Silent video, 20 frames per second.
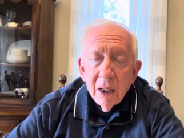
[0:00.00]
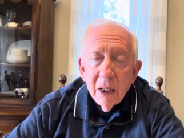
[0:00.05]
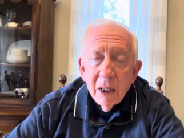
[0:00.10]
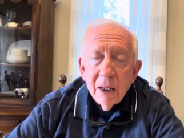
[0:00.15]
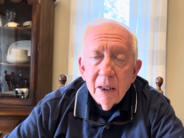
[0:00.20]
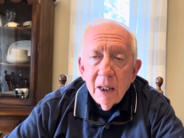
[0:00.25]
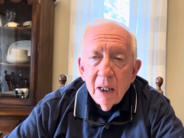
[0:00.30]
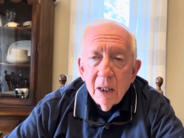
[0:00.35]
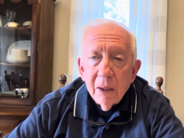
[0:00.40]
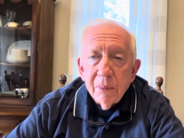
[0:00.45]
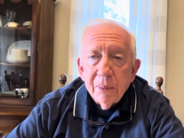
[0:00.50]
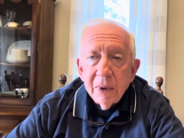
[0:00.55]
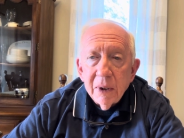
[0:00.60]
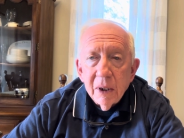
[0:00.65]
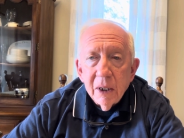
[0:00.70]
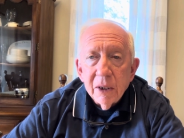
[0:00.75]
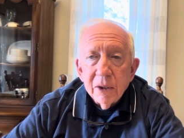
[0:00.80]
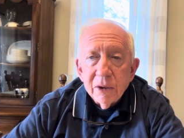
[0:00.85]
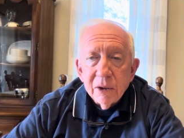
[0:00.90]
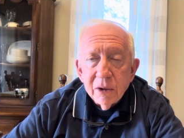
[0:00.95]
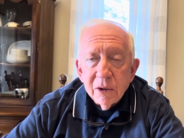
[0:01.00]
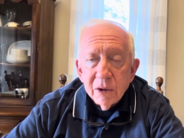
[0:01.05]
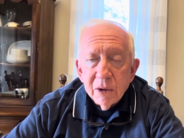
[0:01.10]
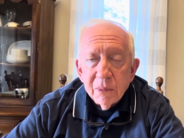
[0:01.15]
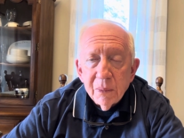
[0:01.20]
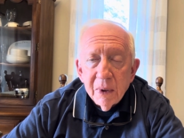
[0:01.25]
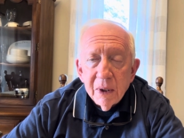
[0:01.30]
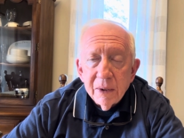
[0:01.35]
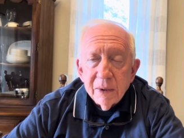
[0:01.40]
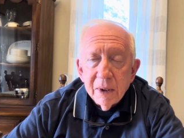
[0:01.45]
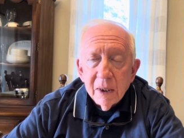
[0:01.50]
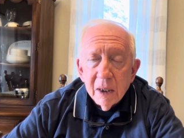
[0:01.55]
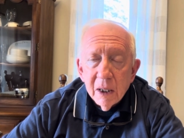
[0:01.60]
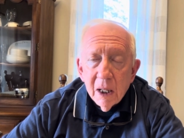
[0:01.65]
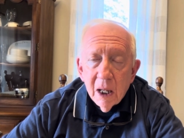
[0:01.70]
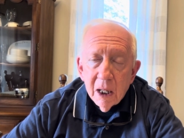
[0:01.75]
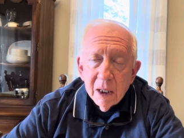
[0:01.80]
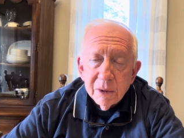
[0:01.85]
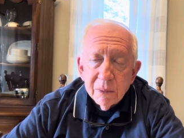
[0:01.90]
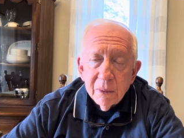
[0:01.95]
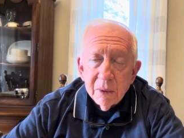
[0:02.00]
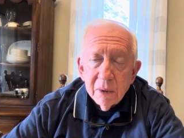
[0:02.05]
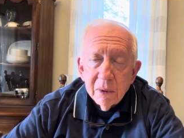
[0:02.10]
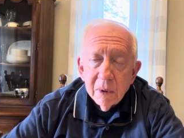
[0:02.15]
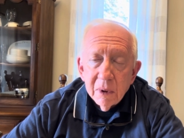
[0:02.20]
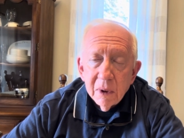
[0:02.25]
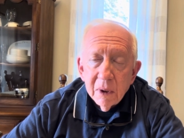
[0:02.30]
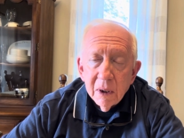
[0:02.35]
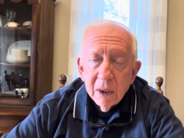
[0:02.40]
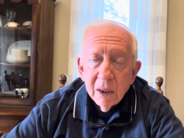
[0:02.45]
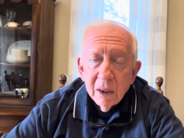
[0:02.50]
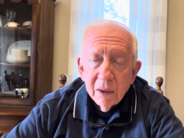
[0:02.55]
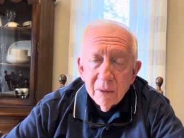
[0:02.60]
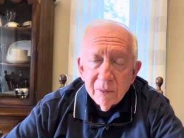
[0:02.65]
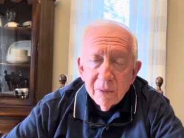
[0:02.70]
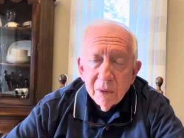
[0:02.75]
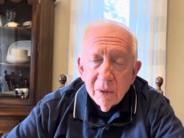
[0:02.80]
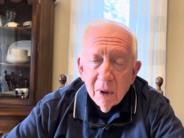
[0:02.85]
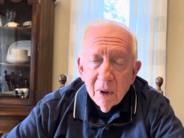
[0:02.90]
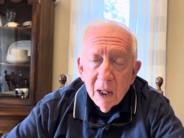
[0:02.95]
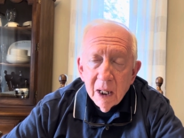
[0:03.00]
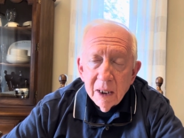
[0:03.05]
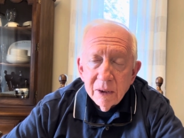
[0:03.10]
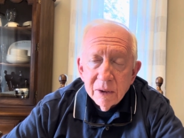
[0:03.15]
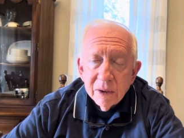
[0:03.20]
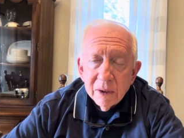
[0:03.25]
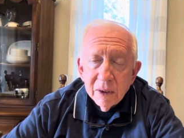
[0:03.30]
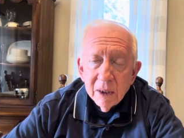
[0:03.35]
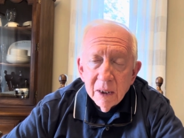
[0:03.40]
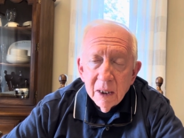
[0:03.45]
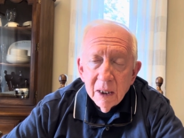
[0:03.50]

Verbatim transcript: and helping us to spread the gospel of Christ.